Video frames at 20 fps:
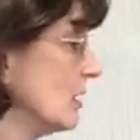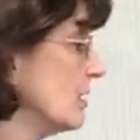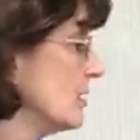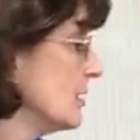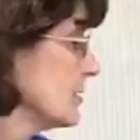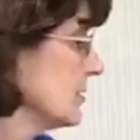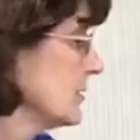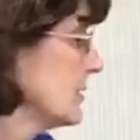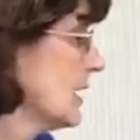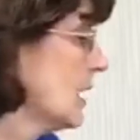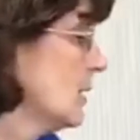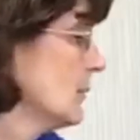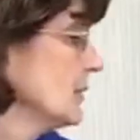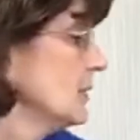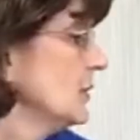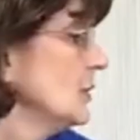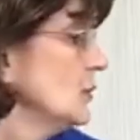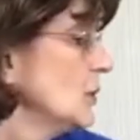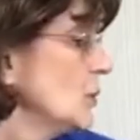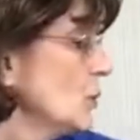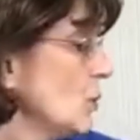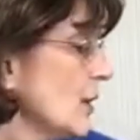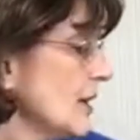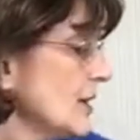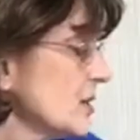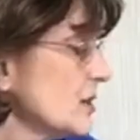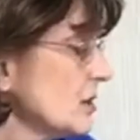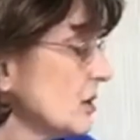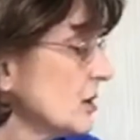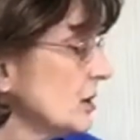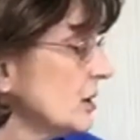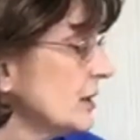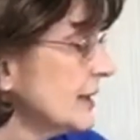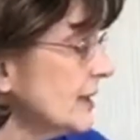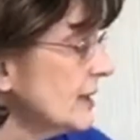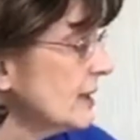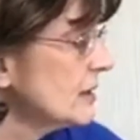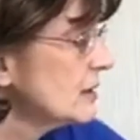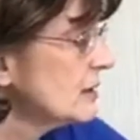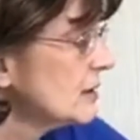So yeah, you would want to
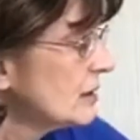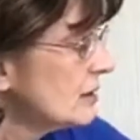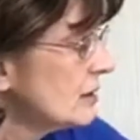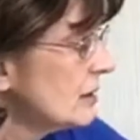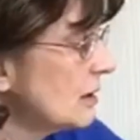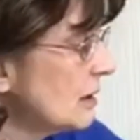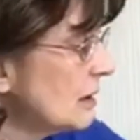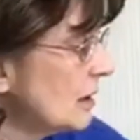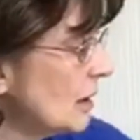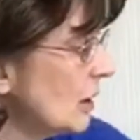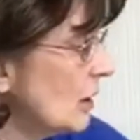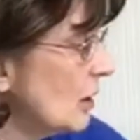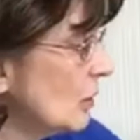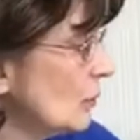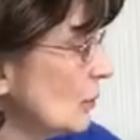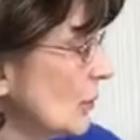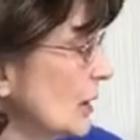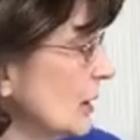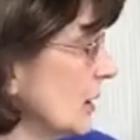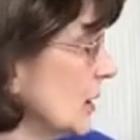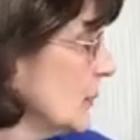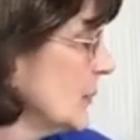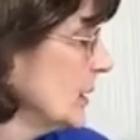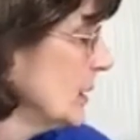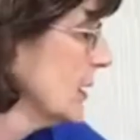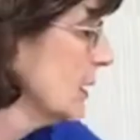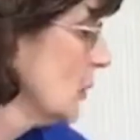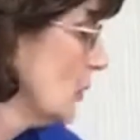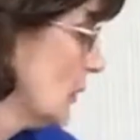clean really, really